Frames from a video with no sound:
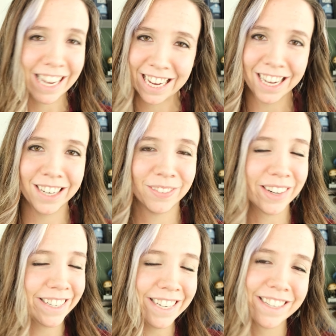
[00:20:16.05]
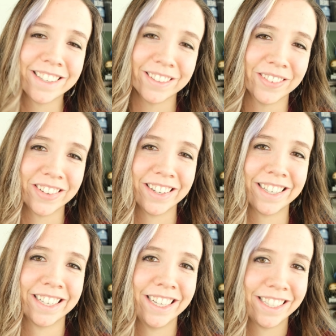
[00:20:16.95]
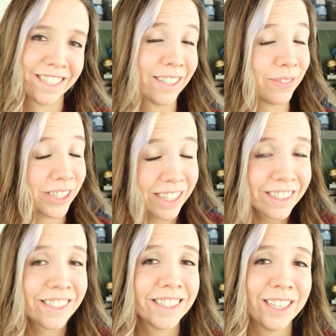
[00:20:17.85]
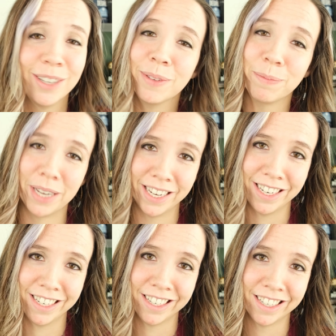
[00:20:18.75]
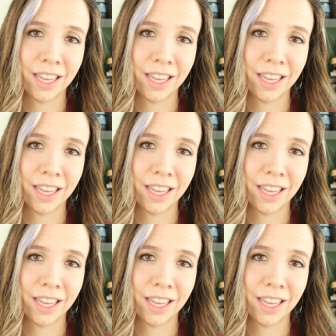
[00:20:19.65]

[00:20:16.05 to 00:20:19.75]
AI writing sword instead of just the human pen.